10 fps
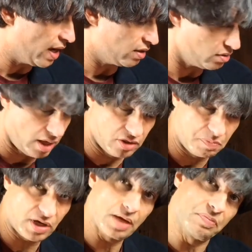and the
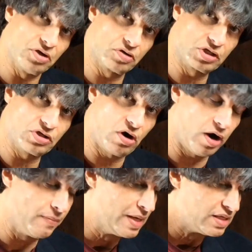pickup in your guitar.